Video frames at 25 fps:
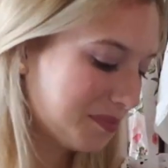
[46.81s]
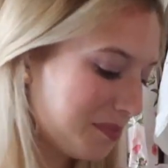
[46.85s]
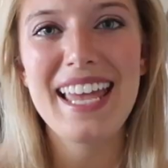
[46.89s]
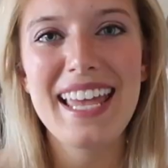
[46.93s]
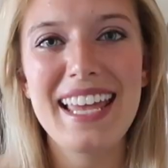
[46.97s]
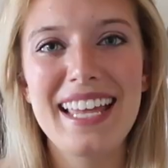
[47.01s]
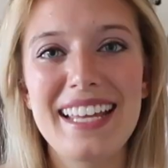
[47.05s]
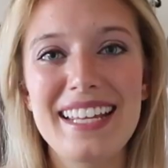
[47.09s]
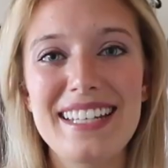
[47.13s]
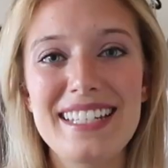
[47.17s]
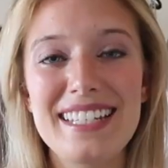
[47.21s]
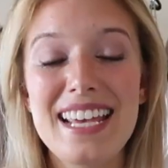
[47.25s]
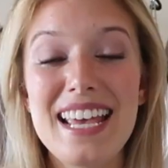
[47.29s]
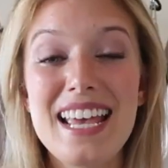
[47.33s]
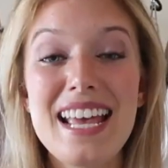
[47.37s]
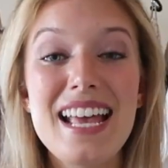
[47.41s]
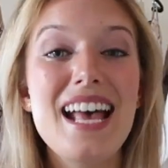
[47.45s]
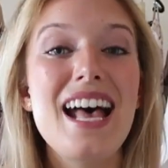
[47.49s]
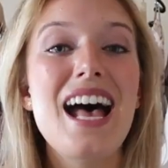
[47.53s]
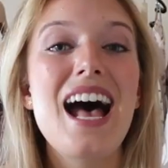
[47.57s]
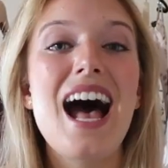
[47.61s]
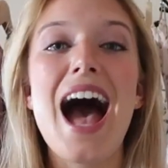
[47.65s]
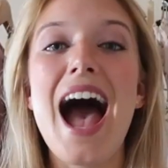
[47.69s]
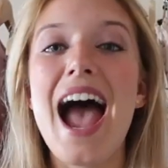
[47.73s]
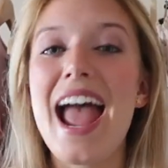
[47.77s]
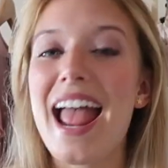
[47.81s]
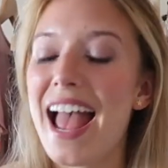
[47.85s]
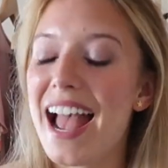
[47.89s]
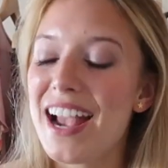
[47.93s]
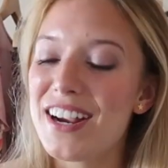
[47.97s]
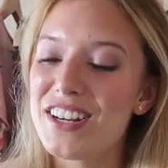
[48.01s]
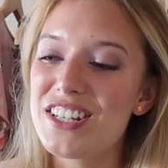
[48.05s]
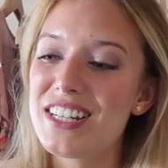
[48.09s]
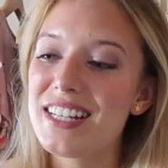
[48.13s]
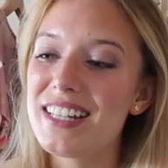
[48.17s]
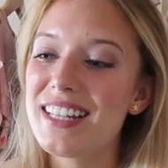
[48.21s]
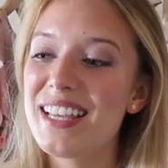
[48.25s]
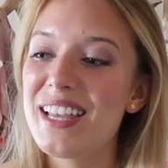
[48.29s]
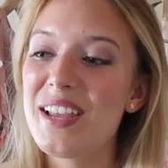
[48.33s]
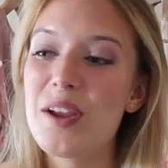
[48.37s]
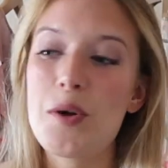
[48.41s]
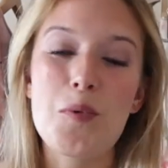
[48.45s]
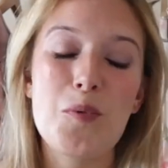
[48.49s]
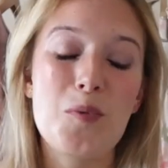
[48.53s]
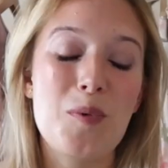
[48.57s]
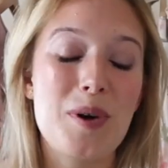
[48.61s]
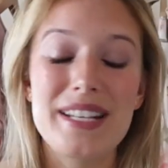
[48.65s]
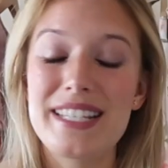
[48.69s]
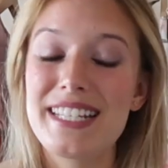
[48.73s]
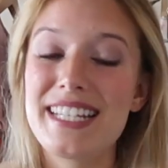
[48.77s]
And I actually
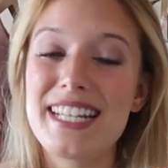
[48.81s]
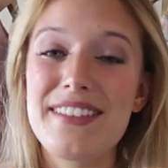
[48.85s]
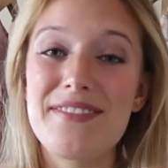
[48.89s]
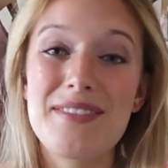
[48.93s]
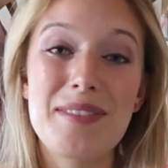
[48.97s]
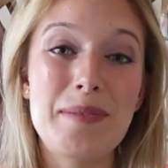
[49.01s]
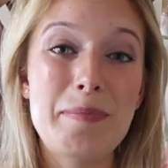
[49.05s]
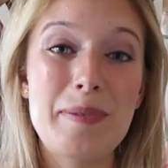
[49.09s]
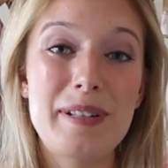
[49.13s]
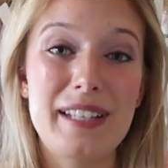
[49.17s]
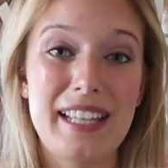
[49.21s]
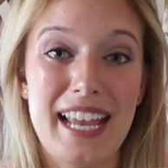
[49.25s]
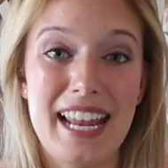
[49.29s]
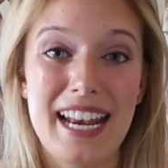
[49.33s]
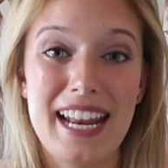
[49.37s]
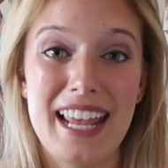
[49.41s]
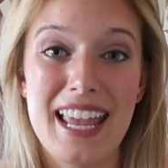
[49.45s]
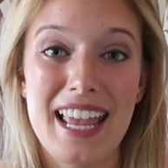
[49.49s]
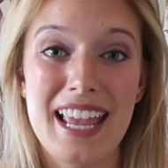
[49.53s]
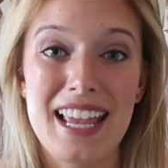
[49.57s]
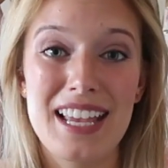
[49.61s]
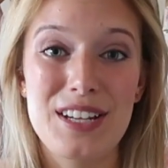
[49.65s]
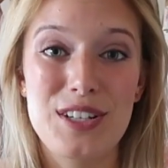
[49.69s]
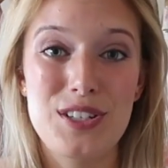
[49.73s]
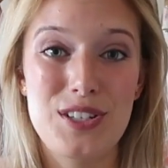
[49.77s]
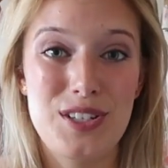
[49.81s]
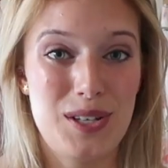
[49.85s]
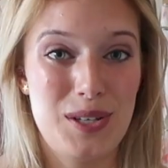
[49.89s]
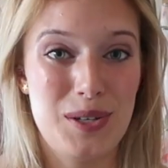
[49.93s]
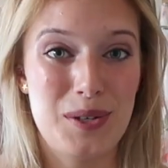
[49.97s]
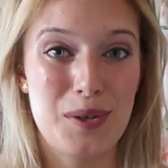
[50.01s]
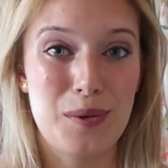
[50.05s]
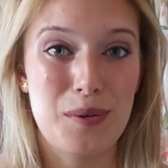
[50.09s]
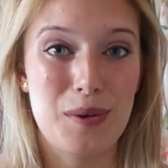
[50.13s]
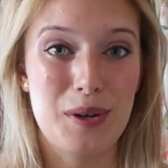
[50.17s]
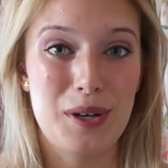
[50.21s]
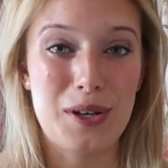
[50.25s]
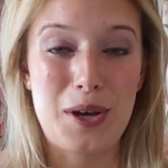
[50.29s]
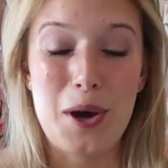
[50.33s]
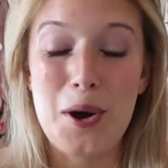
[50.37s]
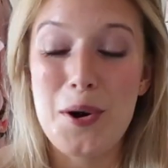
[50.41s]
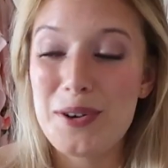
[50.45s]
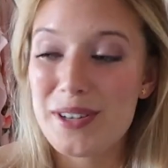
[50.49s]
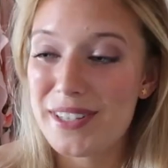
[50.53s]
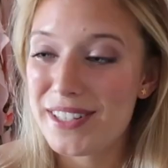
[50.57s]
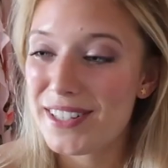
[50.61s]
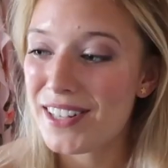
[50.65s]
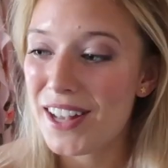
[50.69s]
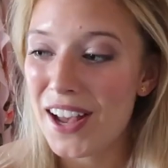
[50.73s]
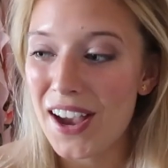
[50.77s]
wasn't even planning to
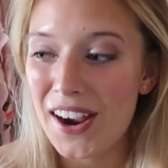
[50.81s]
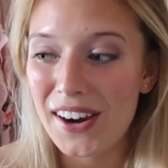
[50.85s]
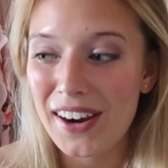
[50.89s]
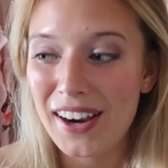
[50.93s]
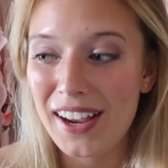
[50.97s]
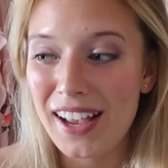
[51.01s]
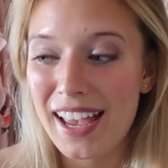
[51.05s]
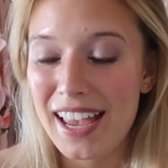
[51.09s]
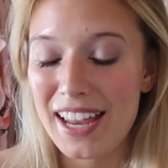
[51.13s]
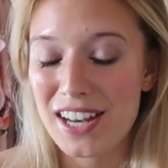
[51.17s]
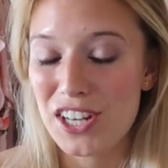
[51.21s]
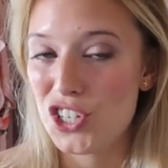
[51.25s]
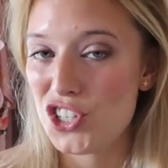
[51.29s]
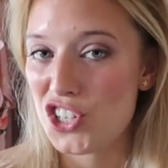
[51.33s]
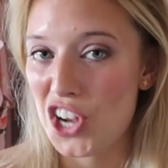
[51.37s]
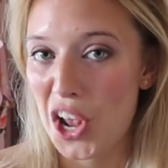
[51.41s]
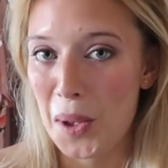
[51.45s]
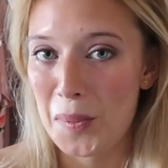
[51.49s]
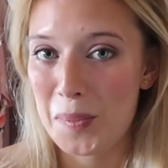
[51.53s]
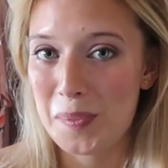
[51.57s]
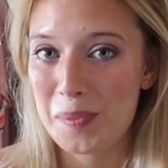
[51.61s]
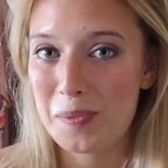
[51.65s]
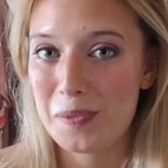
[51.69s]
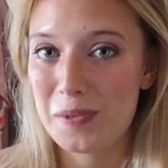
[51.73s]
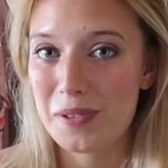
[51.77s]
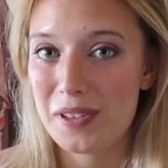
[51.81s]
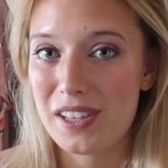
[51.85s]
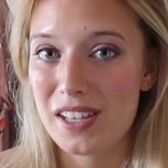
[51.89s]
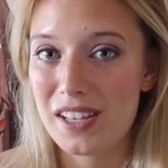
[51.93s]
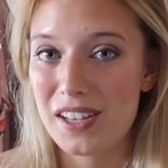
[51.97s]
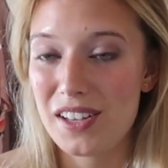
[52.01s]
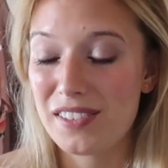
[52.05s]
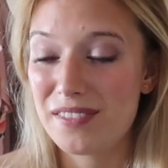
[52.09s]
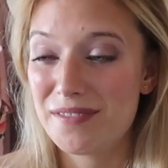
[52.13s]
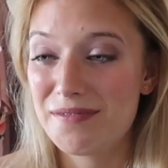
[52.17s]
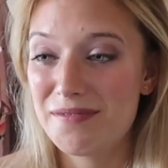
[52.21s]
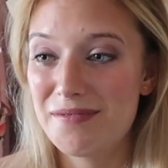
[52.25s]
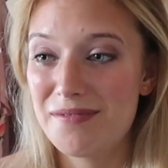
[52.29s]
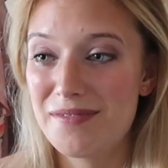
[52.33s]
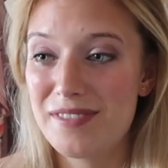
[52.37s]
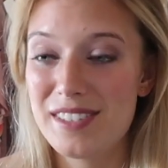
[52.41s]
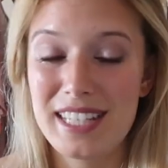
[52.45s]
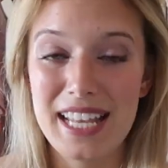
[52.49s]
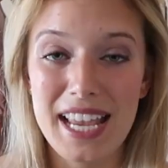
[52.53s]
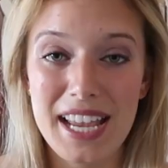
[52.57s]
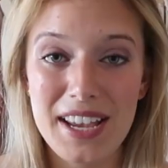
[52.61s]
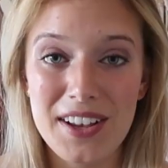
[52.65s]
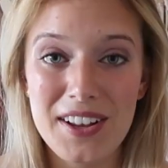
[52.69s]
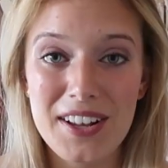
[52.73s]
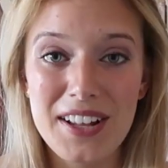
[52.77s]
go to Zara and shop the
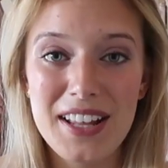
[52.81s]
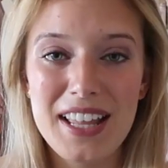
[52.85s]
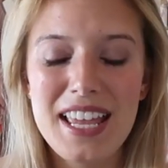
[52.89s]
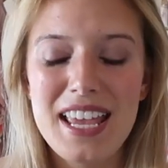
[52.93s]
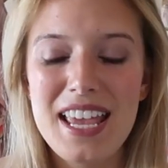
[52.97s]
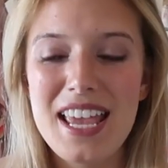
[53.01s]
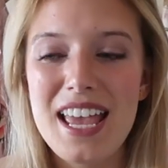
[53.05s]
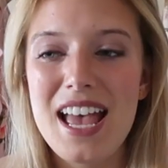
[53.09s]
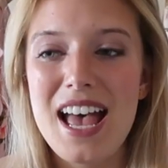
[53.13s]
sale.